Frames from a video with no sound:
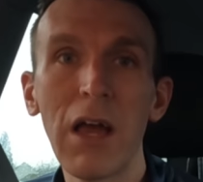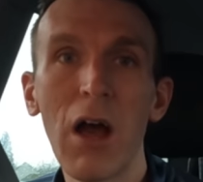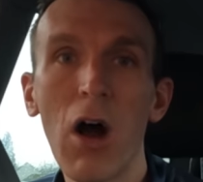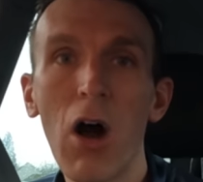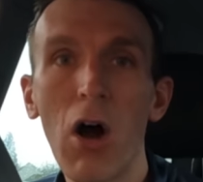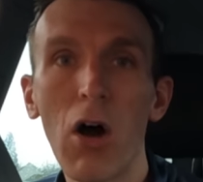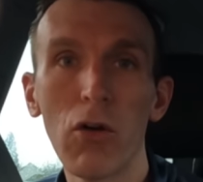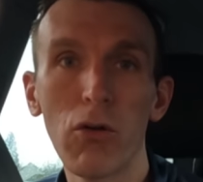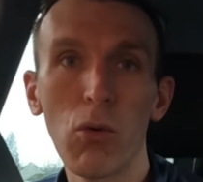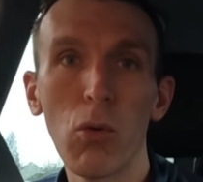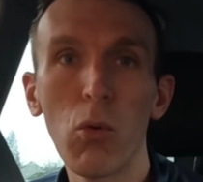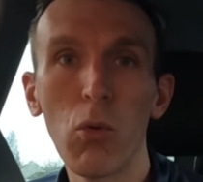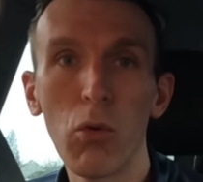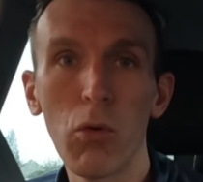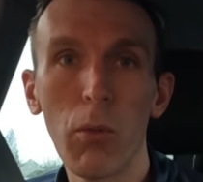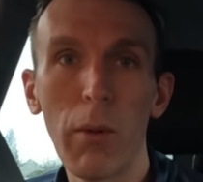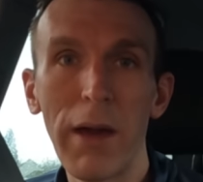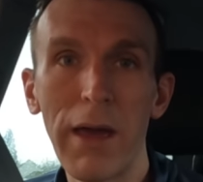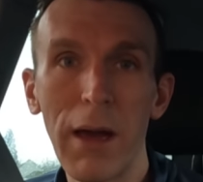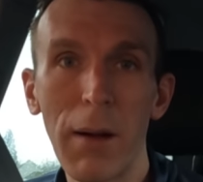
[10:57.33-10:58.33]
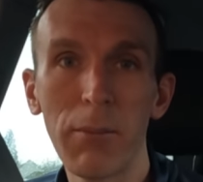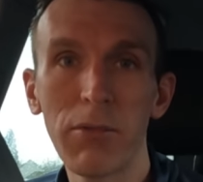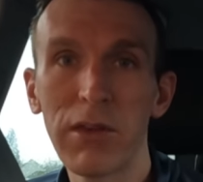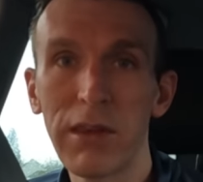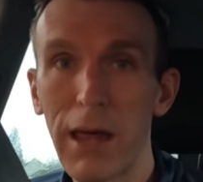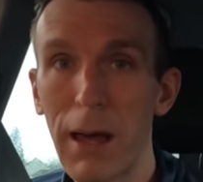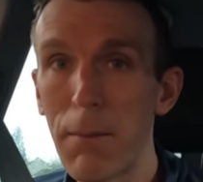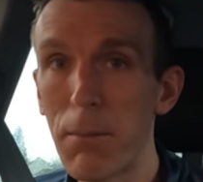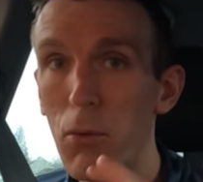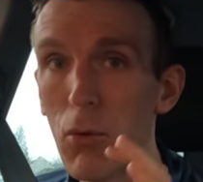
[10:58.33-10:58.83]
hard all the way up
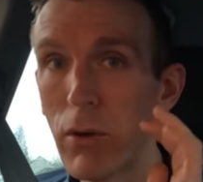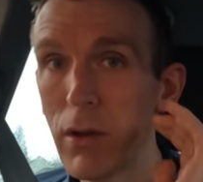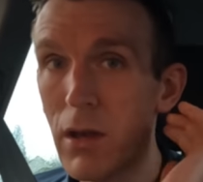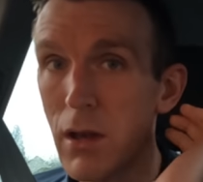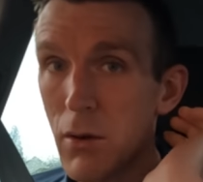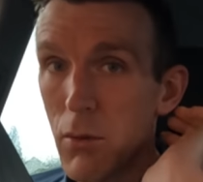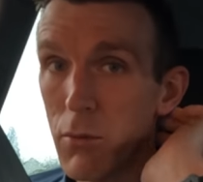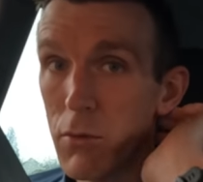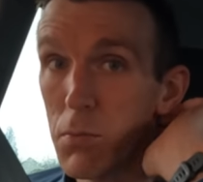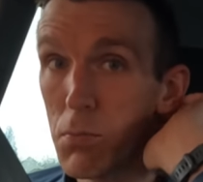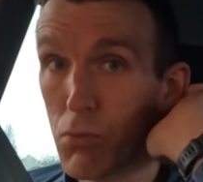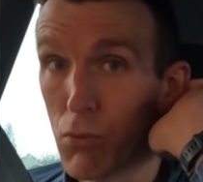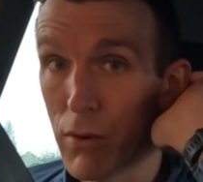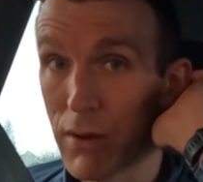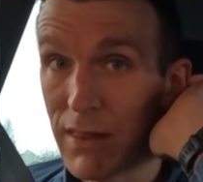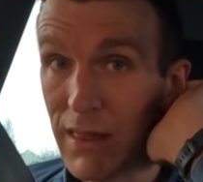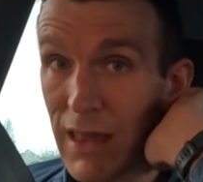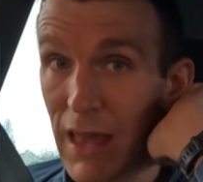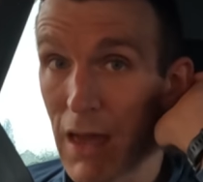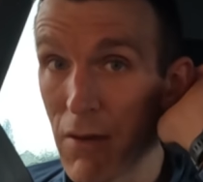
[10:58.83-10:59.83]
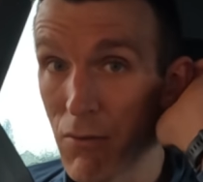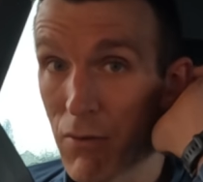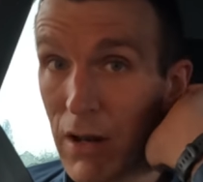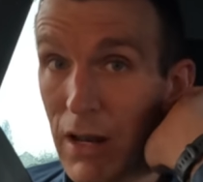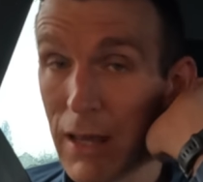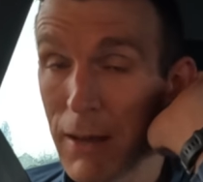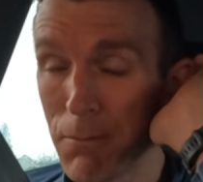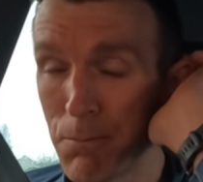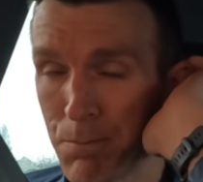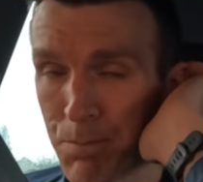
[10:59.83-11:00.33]
to that point and I was breathing
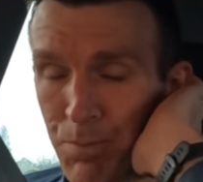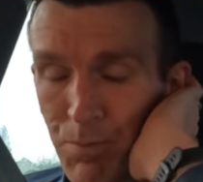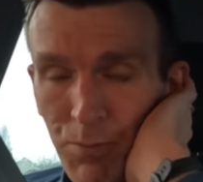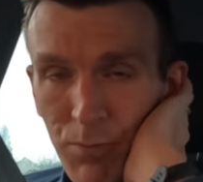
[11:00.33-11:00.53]
heavily.